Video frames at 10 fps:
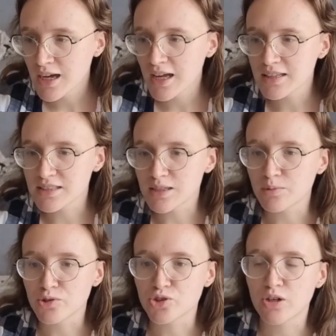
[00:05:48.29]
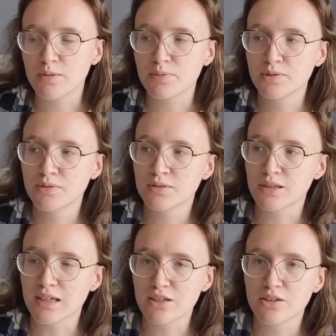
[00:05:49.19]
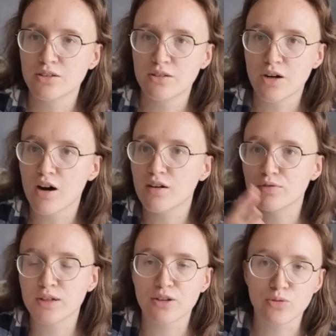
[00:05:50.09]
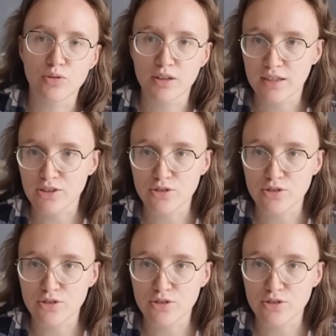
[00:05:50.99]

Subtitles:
and then some will show up like halfway through the thing.